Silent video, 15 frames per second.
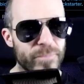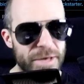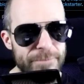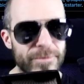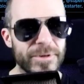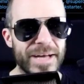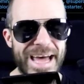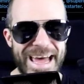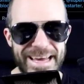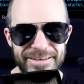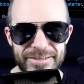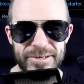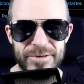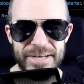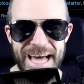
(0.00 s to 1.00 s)
people
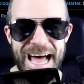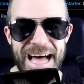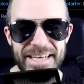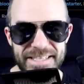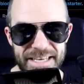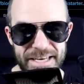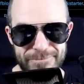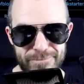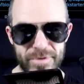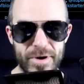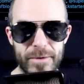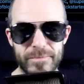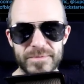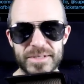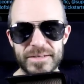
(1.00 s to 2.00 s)
entered as a
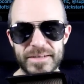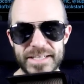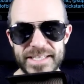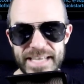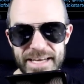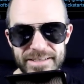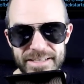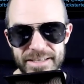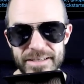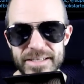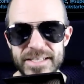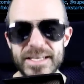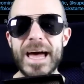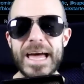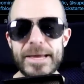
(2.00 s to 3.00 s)
prompt the
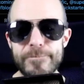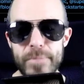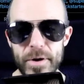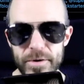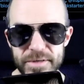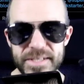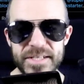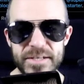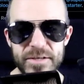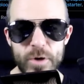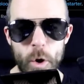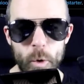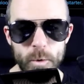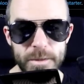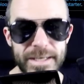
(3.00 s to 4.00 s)
sentence, "a person
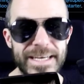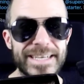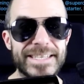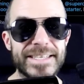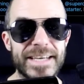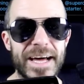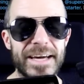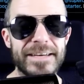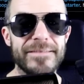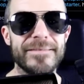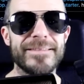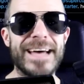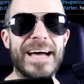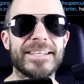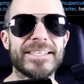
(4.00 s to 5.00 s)
holding a sign
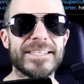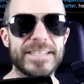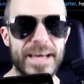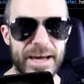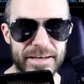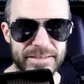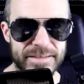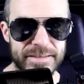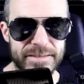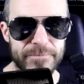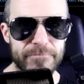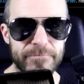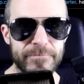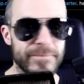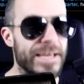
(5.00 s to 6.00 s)
that says."
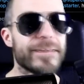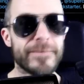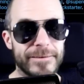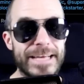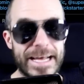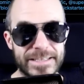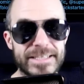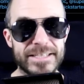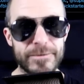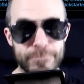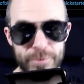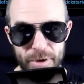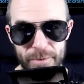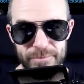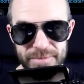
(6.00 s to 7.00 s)
Like, that's the
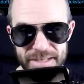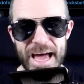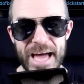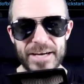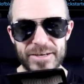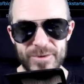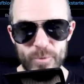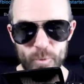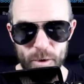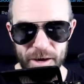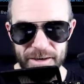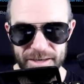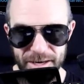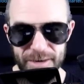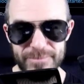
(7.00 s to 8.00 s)
prompt. And
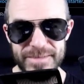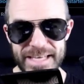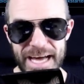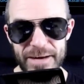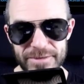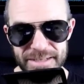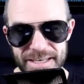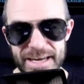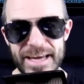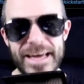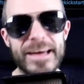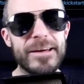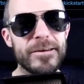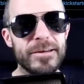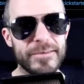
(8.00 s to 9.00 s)
what comes out?
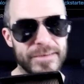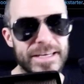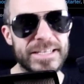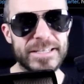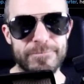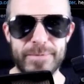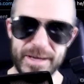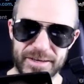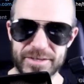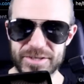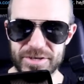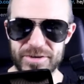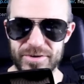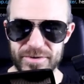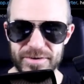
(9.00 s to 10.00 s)
This
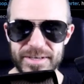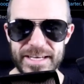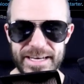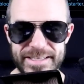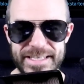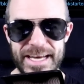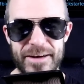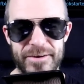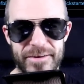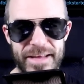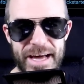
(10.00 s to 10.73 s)
picture gets out of